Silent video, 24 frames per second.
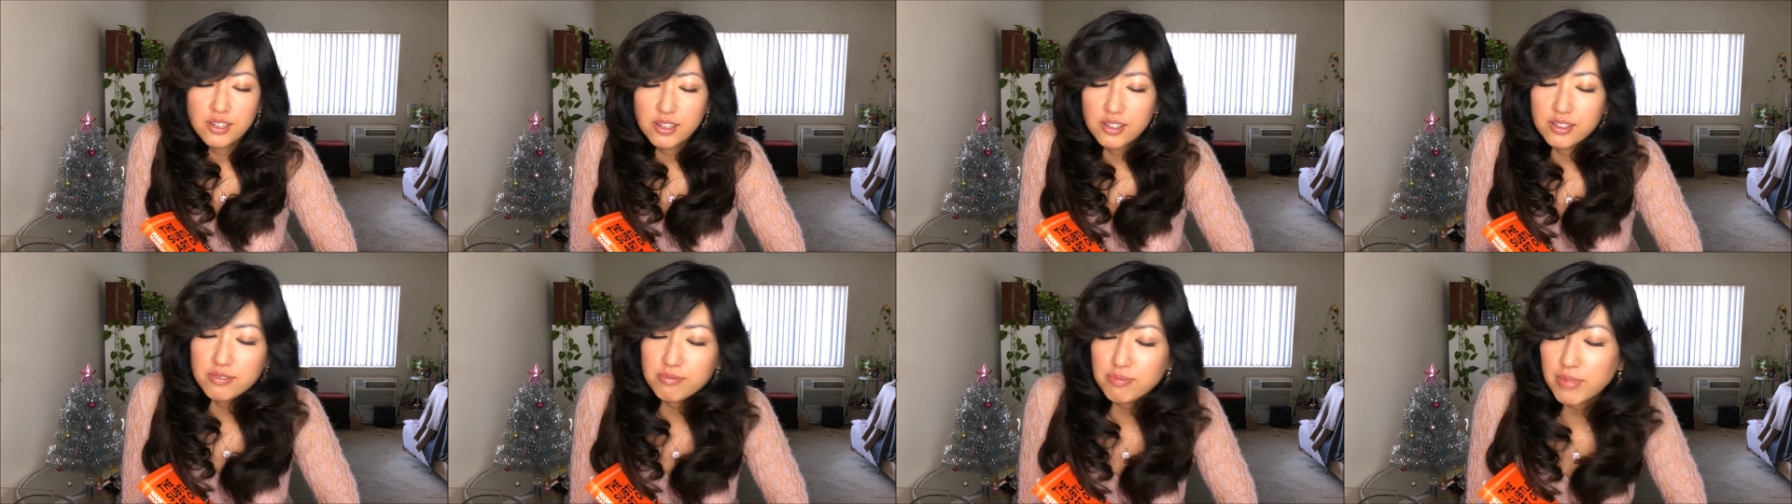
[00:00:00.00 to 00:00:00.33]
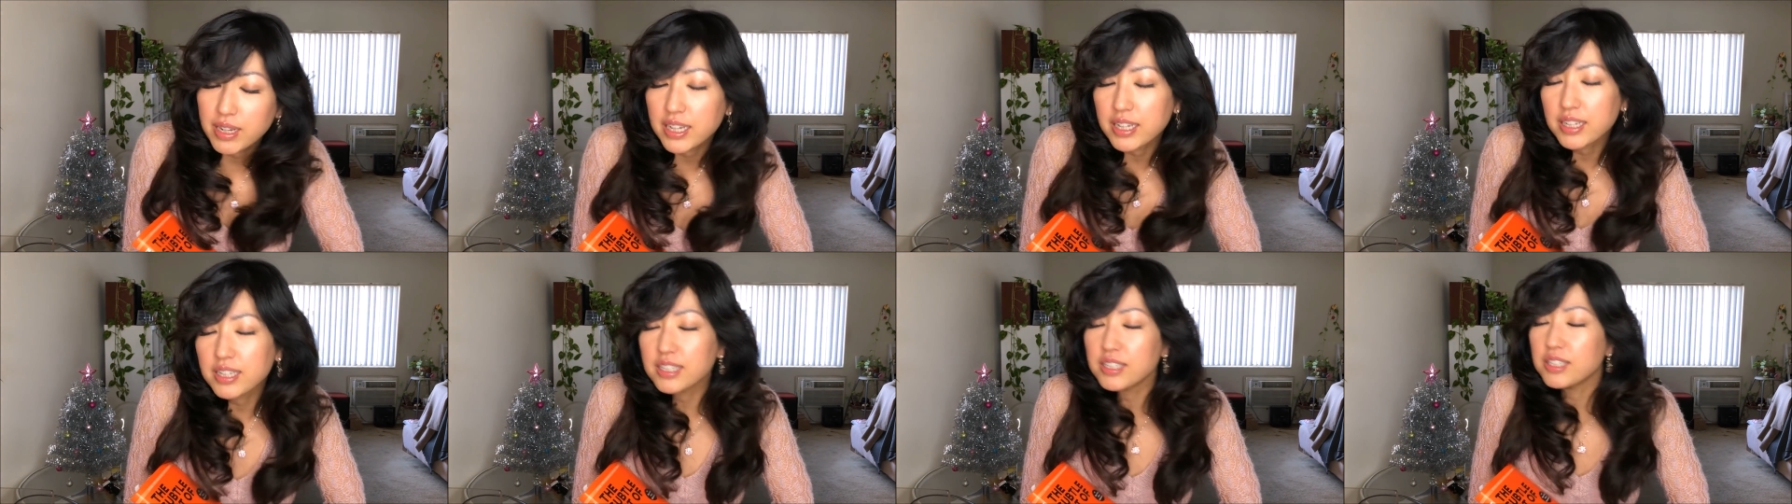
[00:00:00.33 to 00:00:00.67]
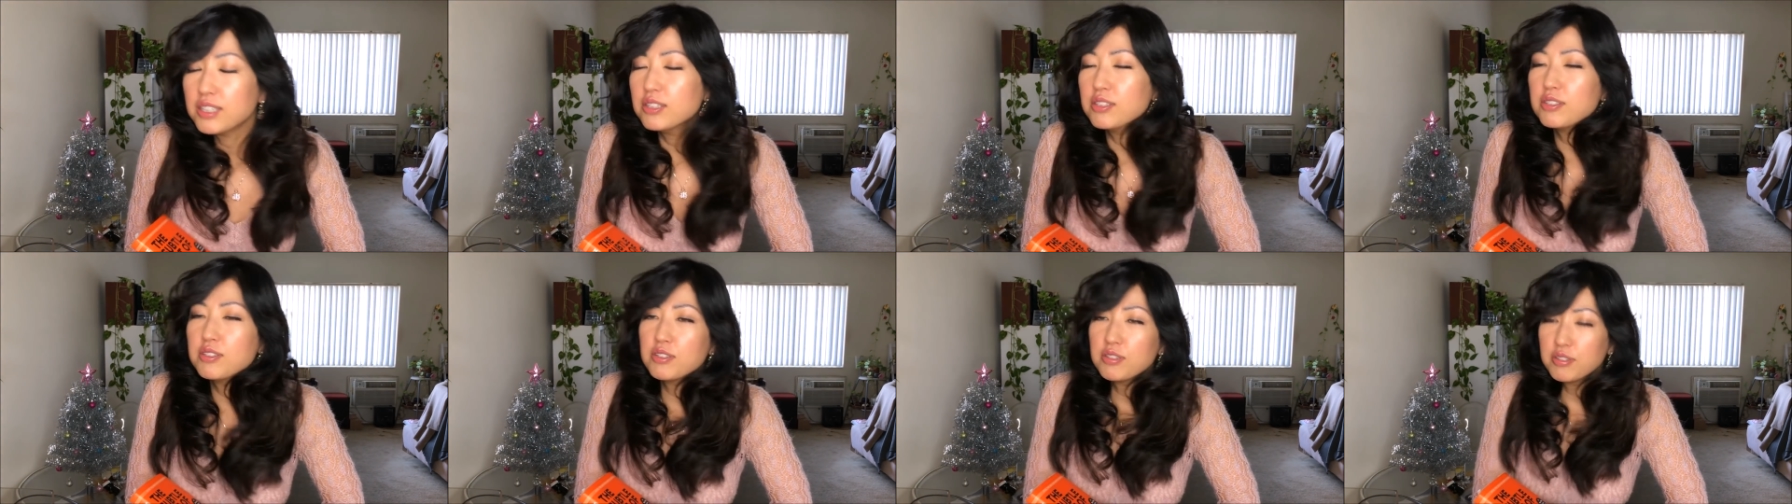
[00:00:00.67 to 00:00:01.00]
on my
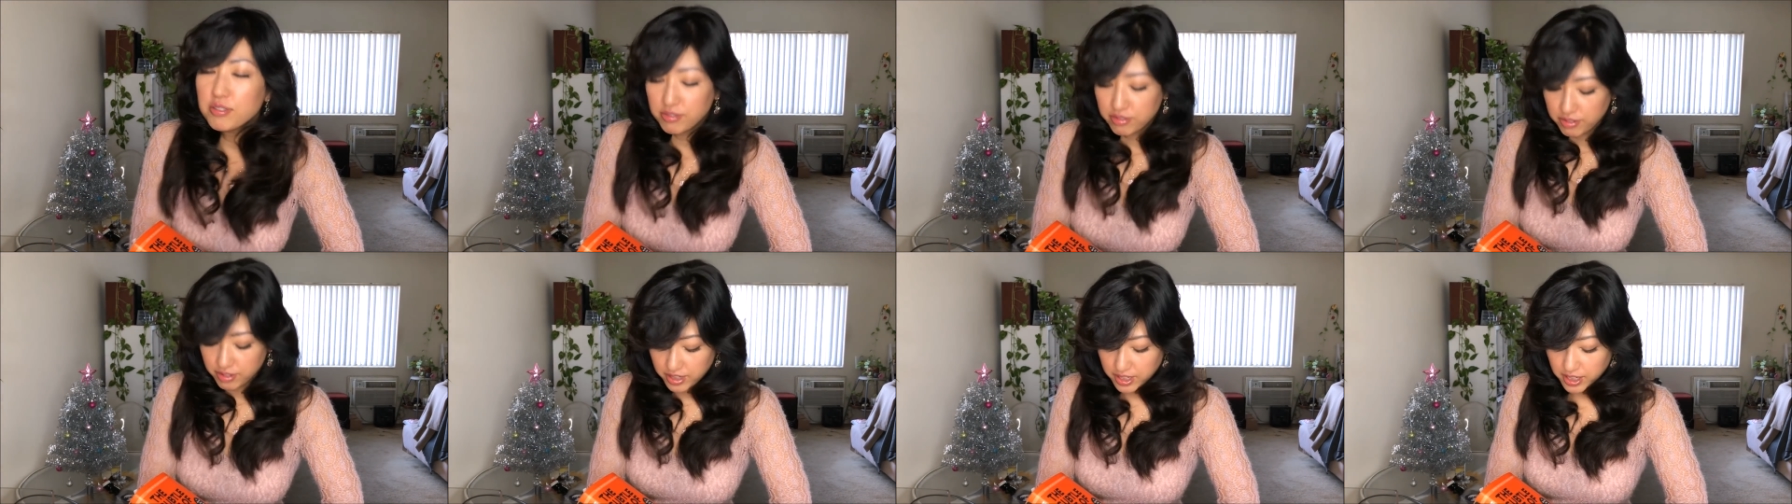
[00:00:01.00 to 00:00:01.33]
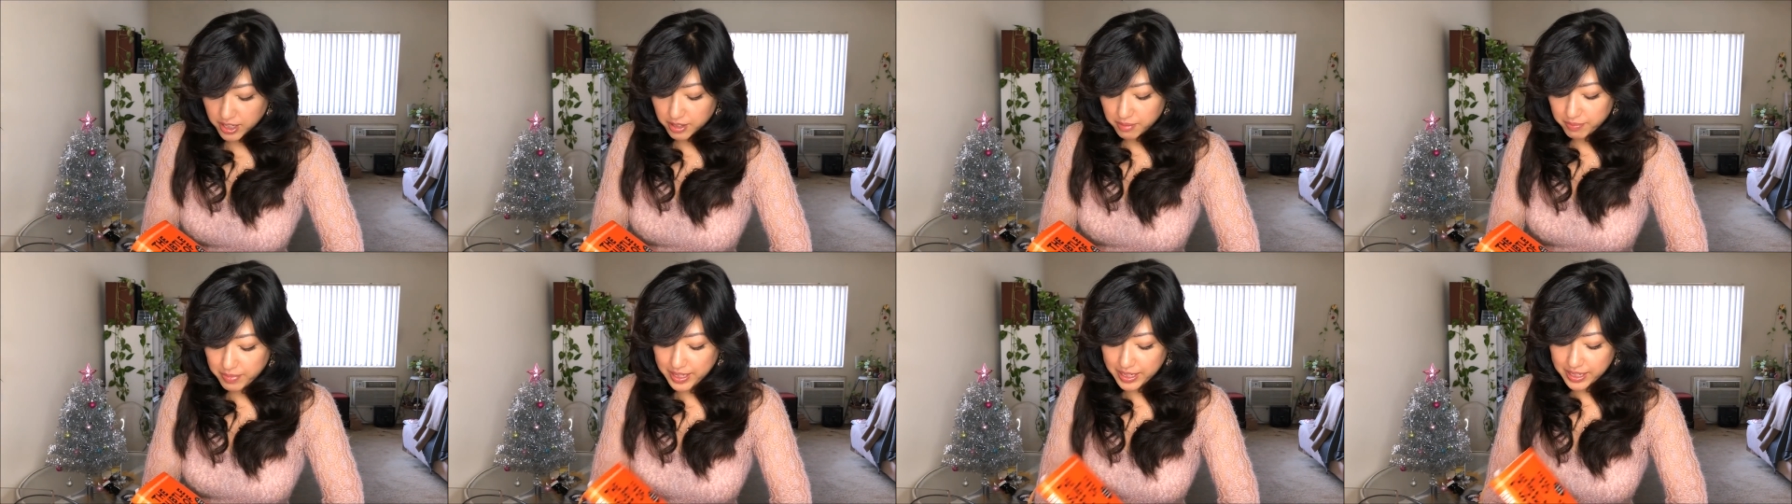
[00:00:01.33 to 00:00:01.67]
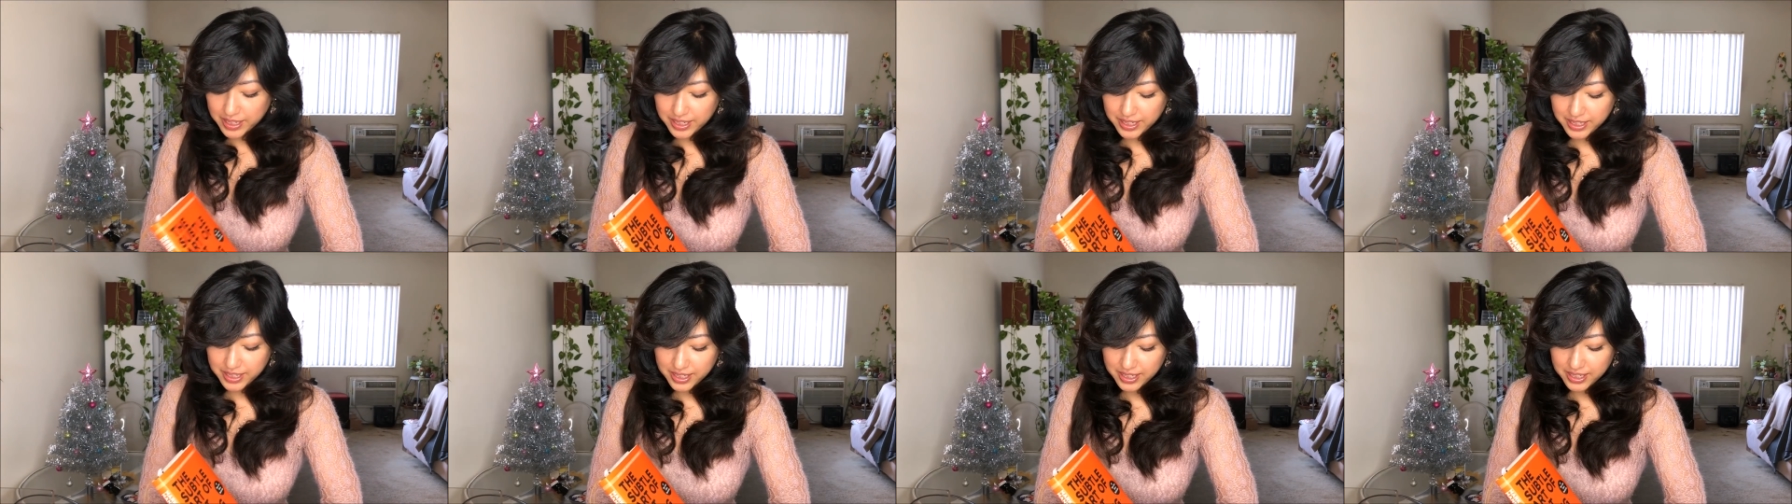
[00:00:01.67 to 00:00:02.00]
YouTube,
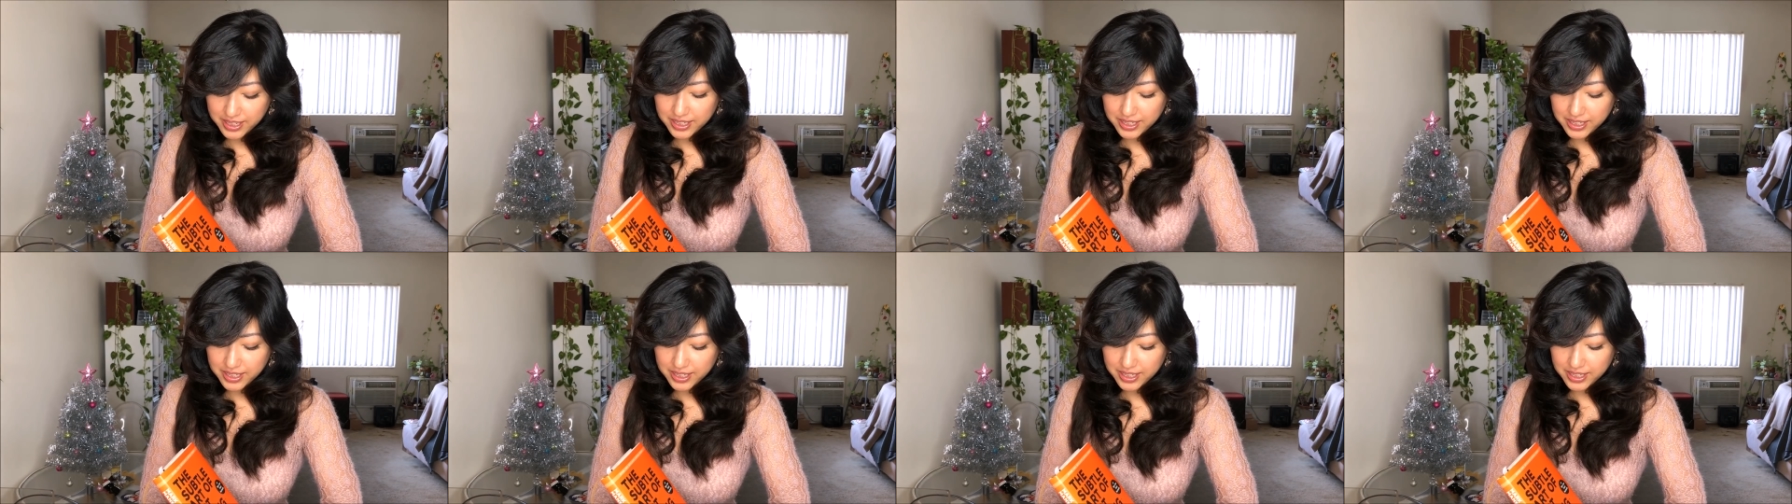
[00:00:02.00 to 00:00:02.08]
but